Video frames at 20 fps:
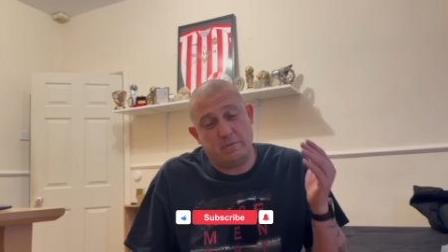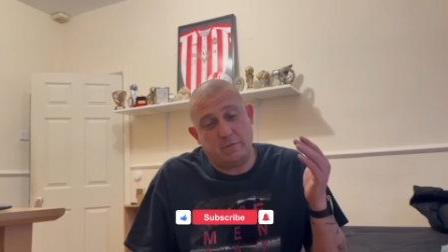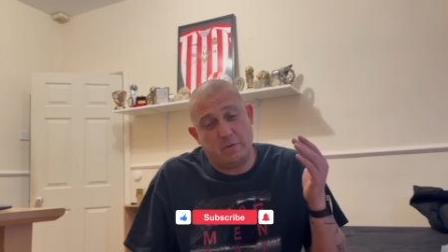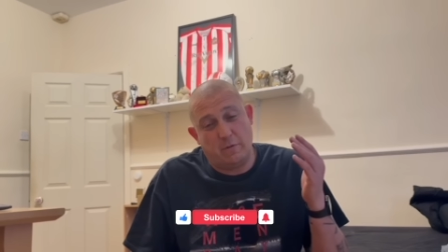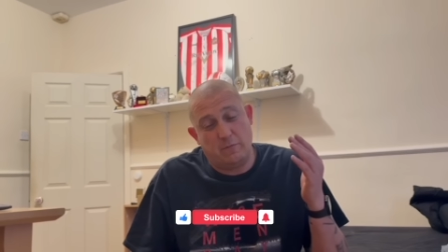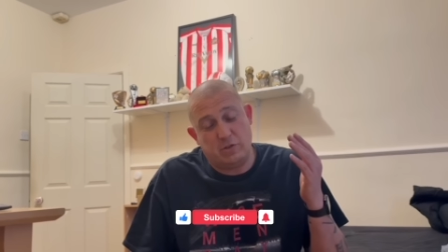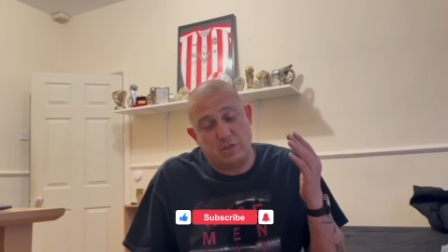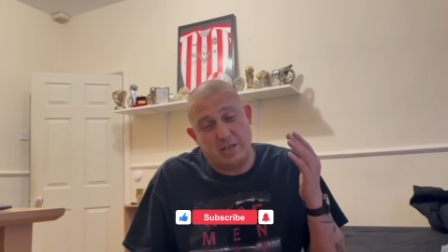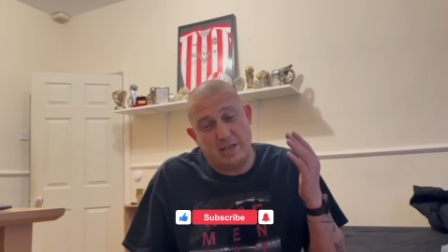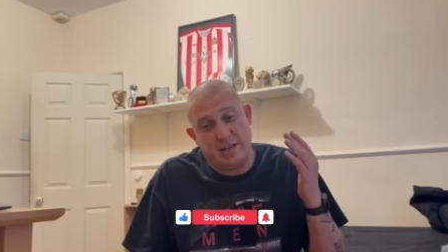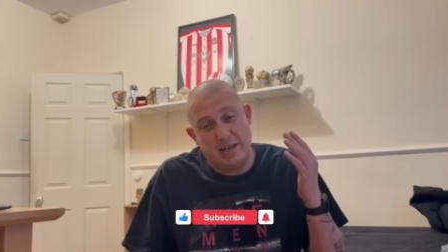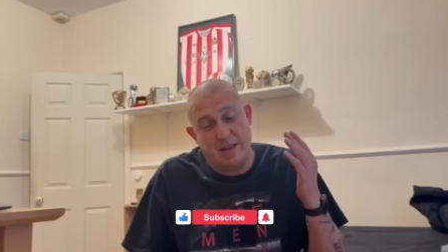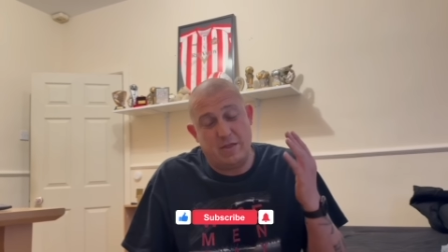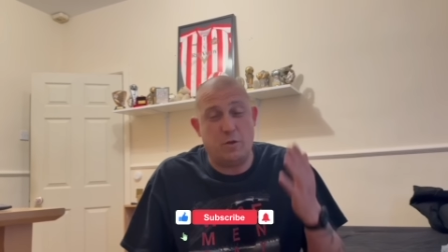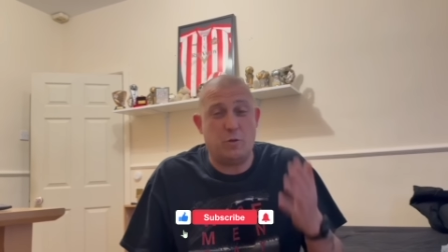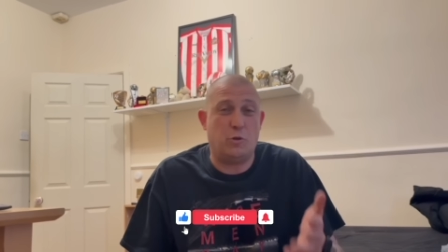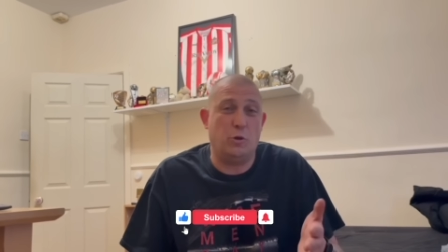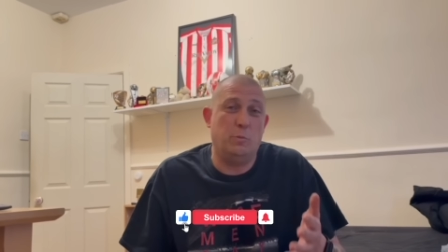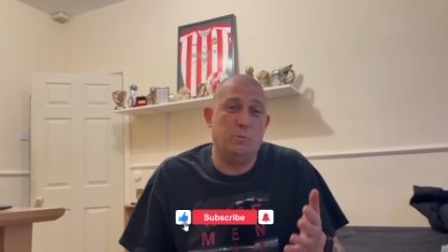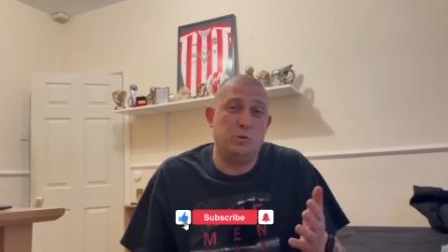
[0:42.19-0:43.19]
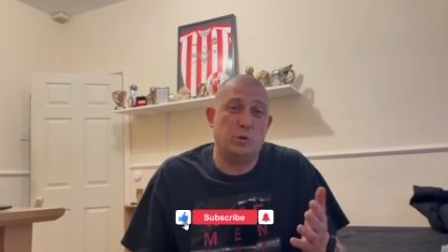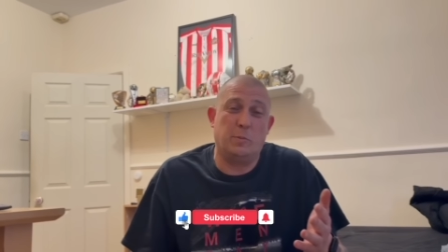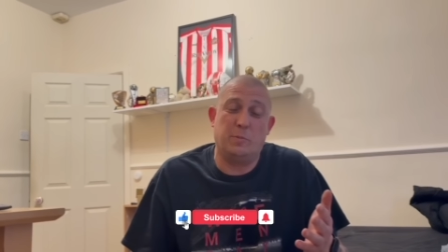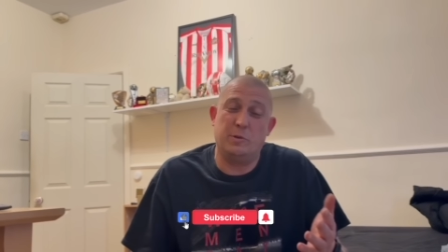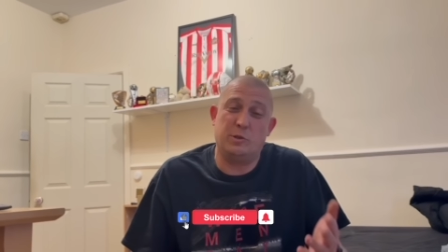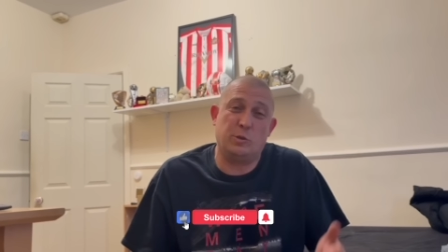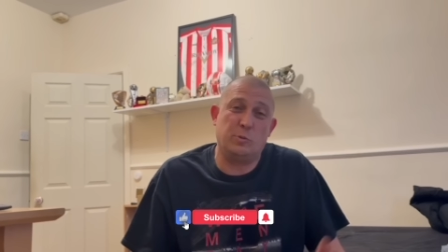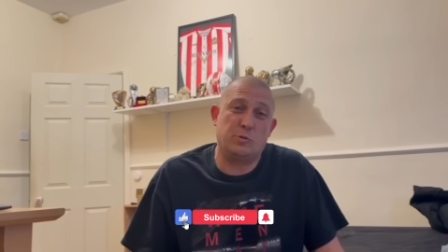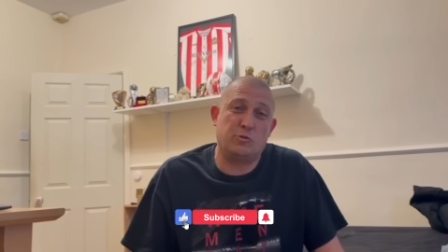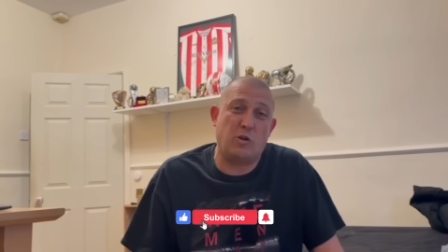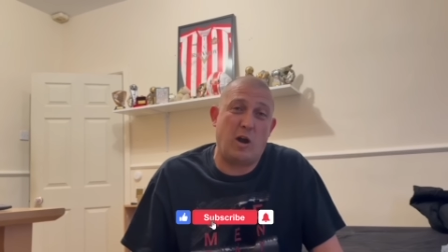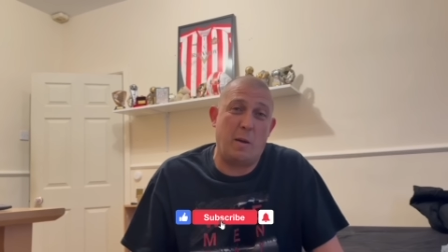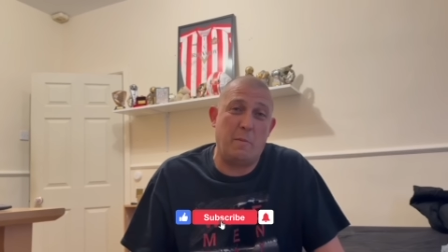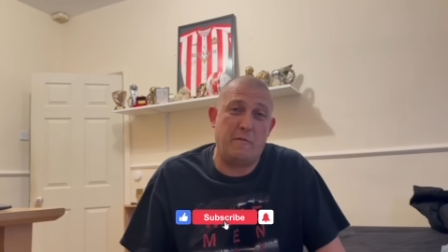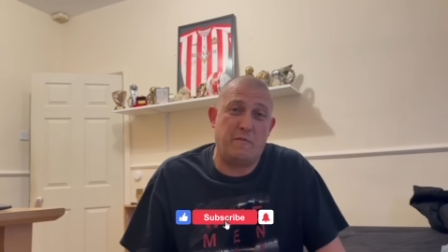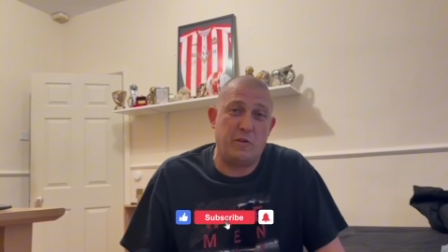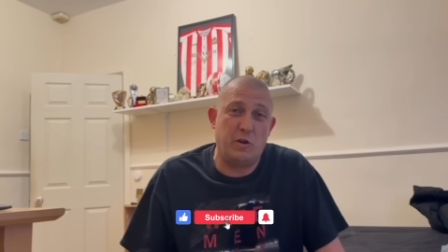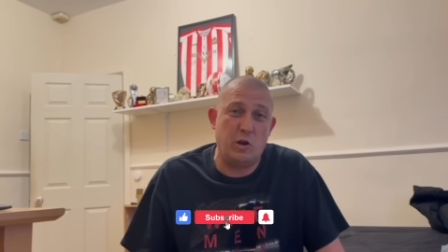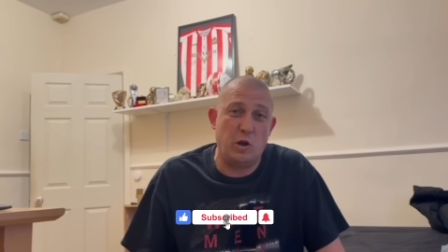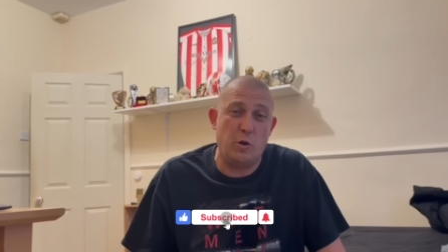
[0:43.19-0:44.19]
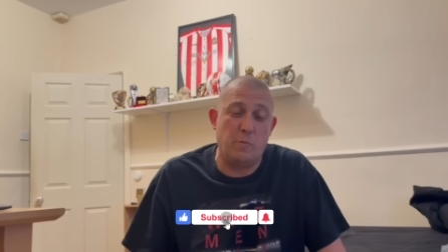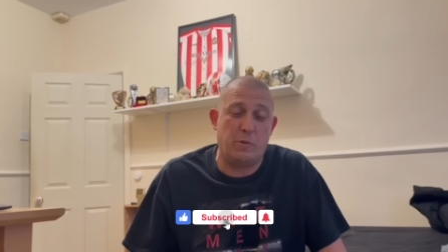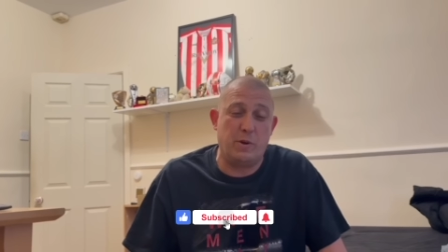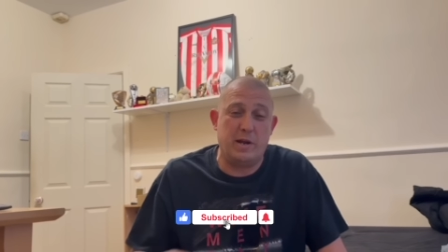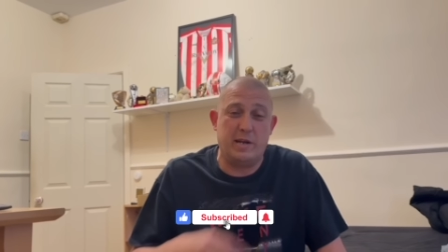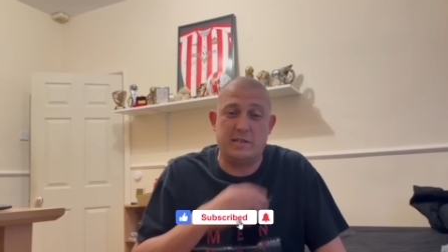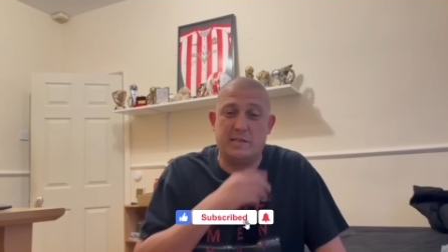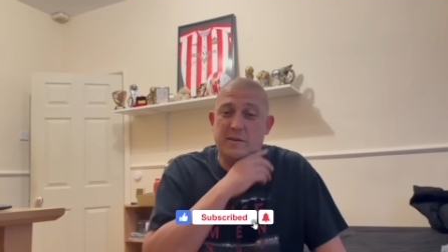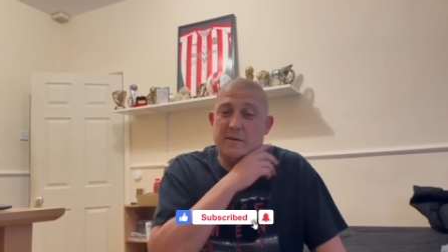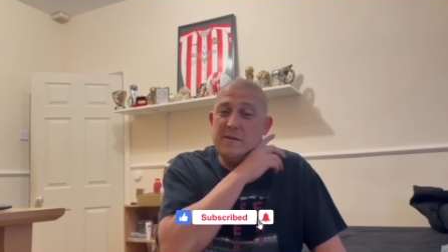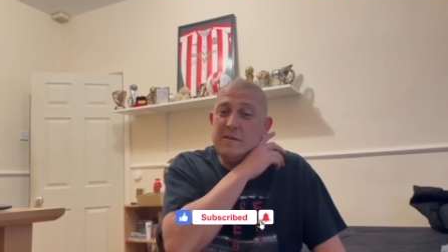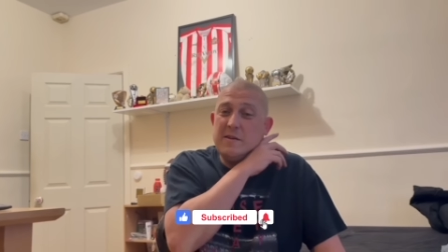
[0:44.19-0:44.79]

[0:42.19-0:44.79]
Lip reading: obviously hit the thumbs up and subscribe if you're new, please.